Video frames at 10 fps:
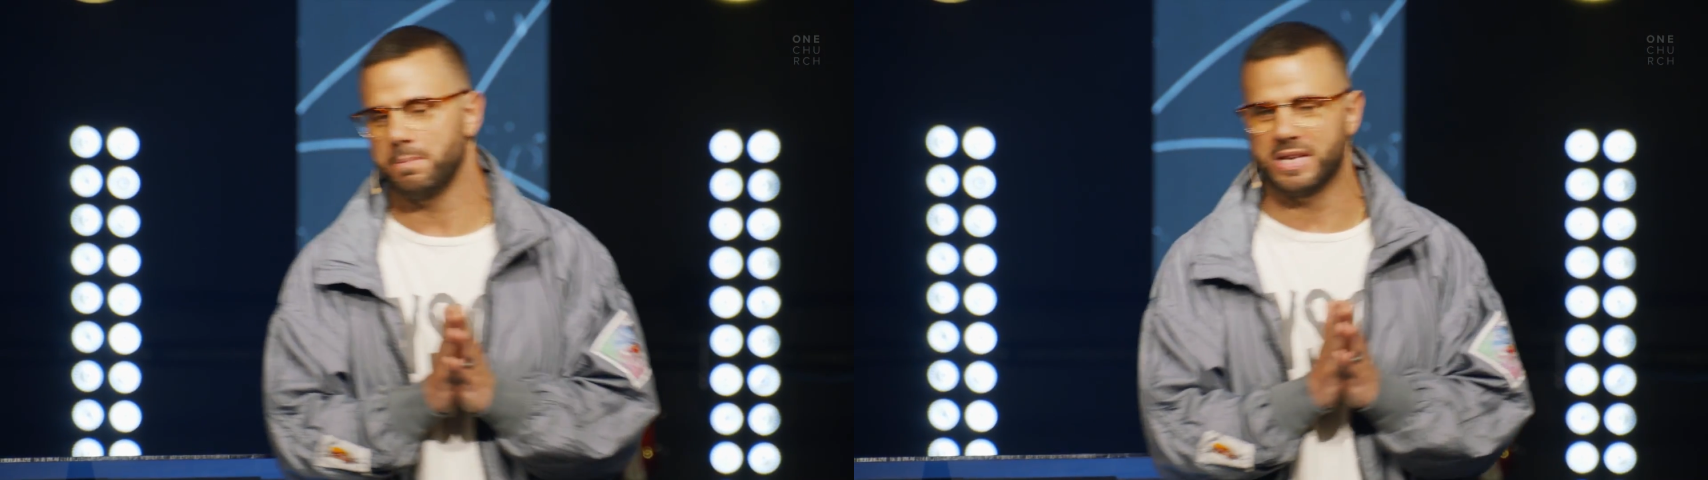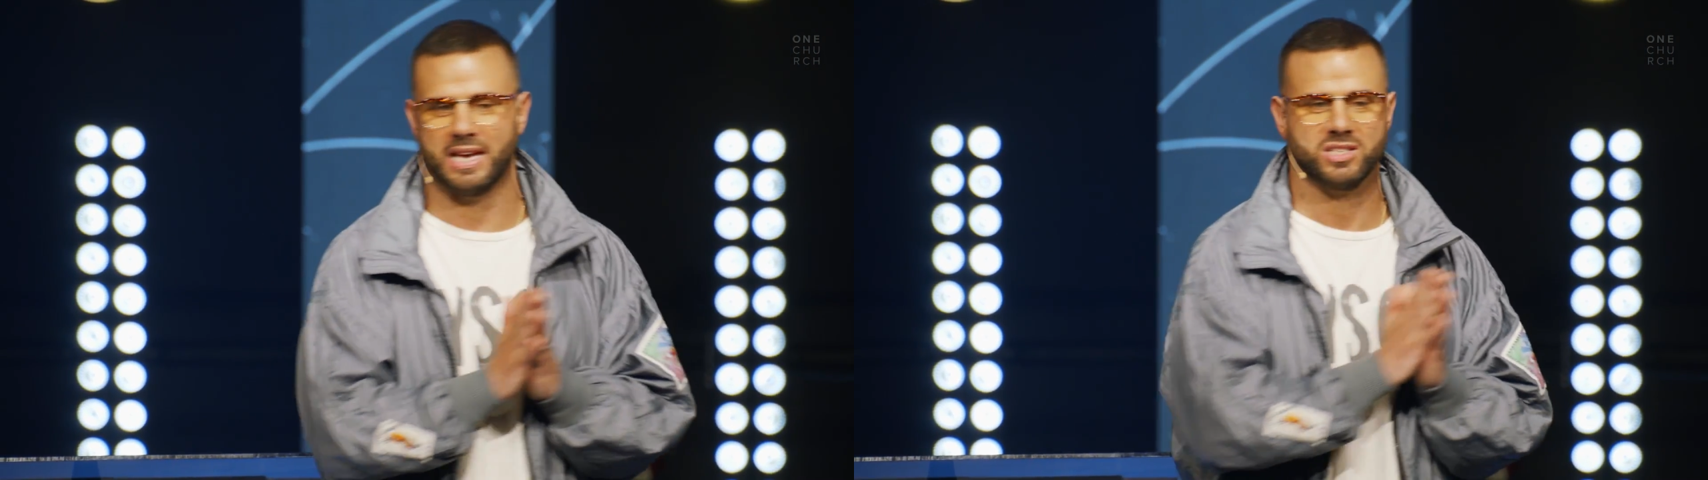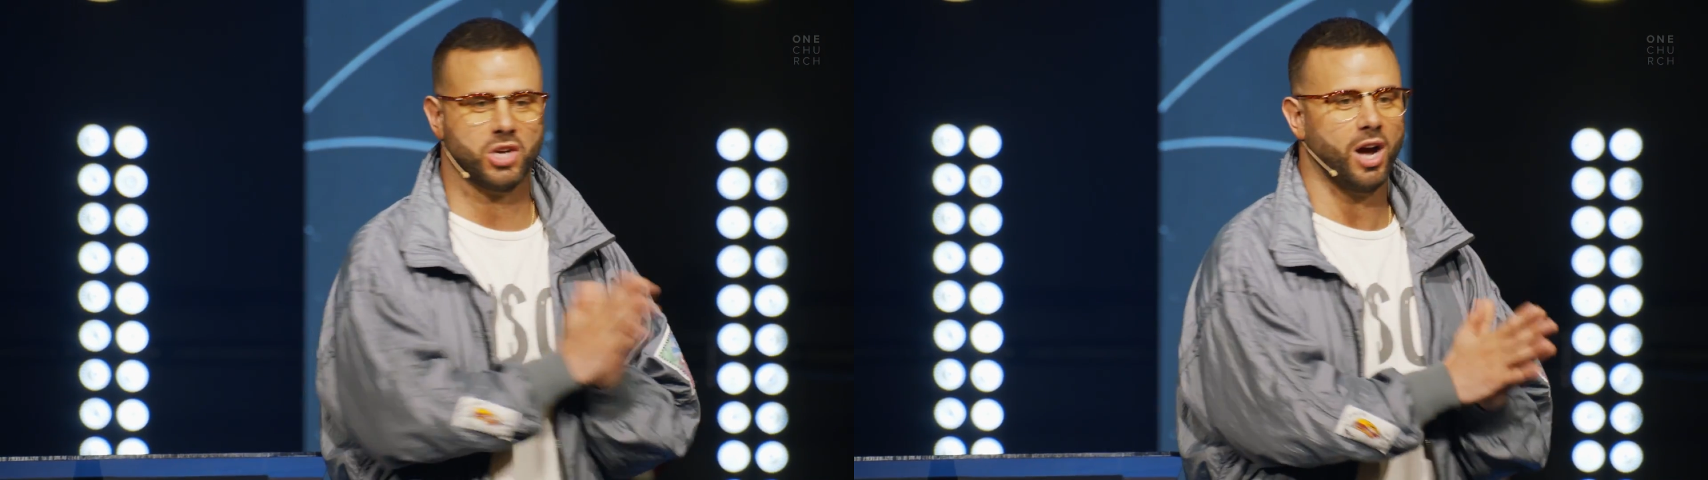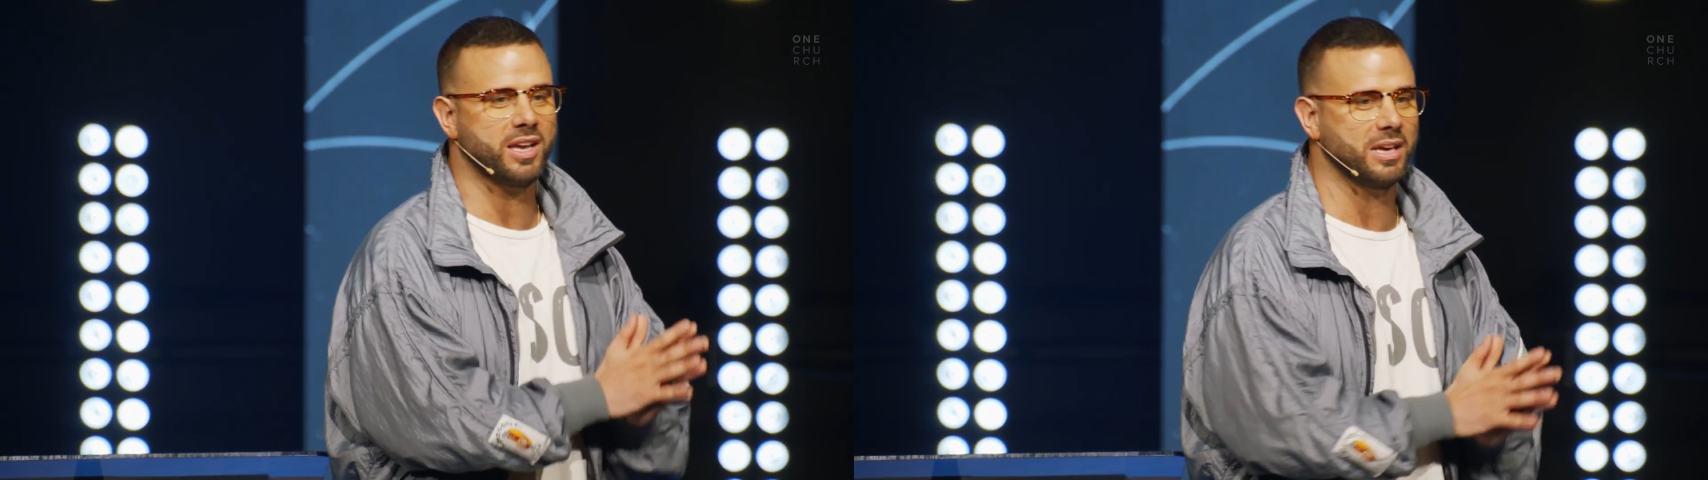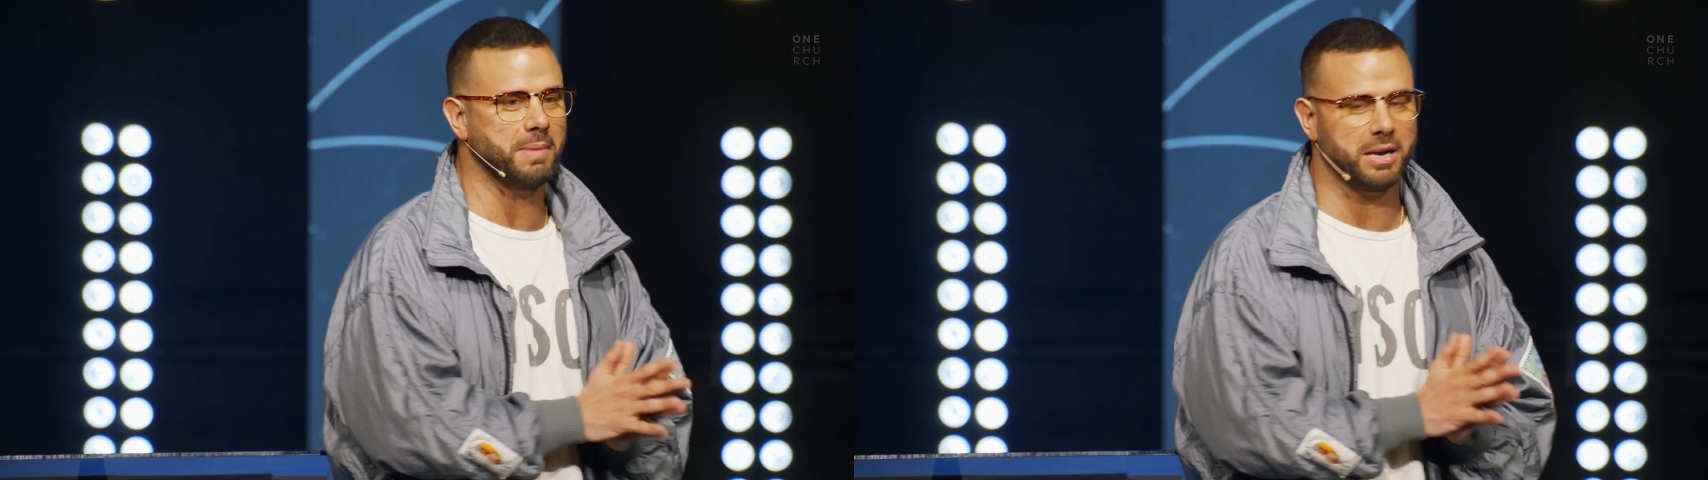began
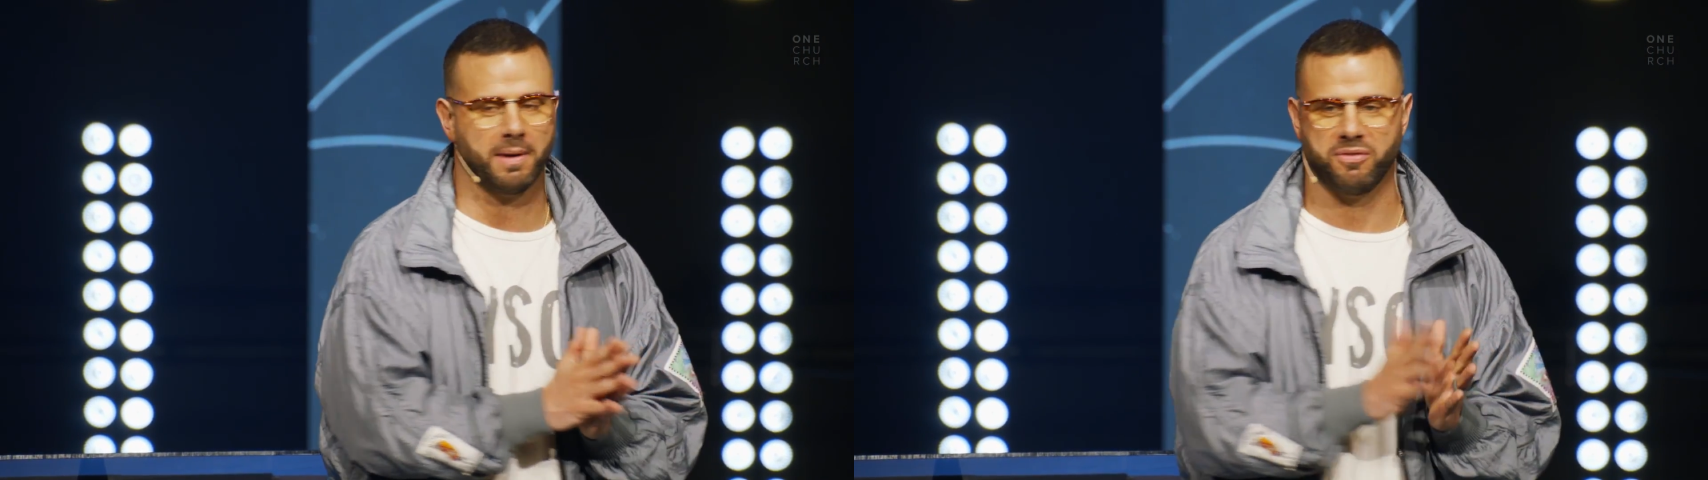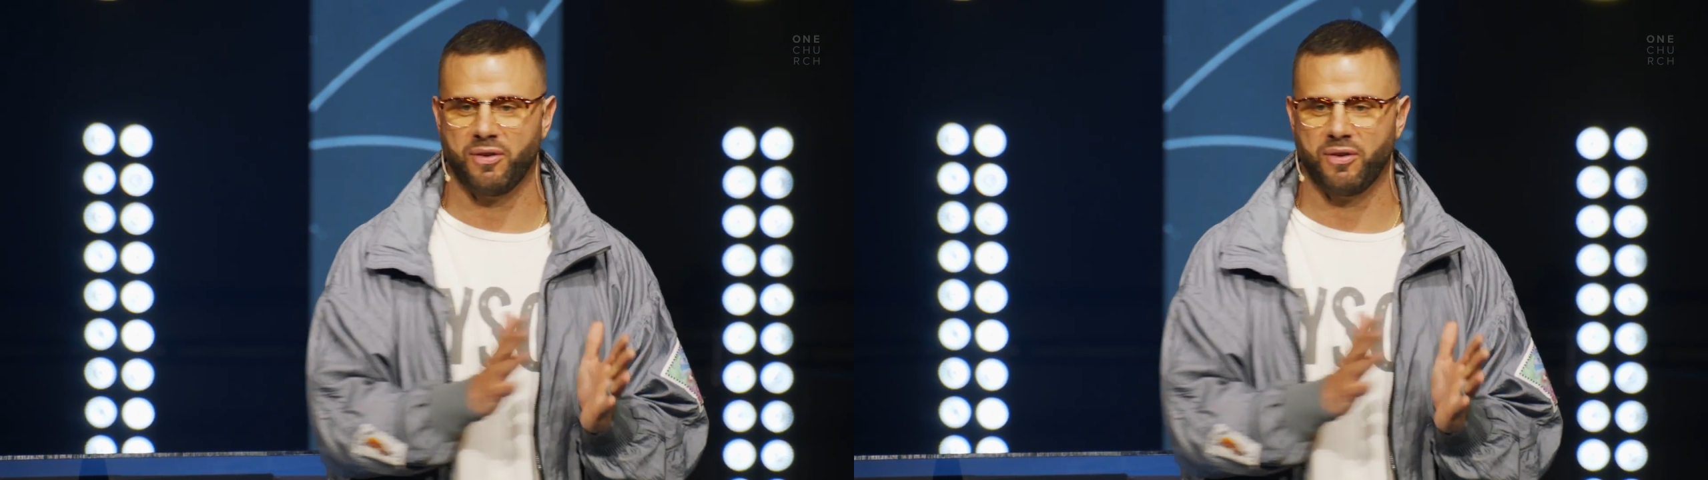talking about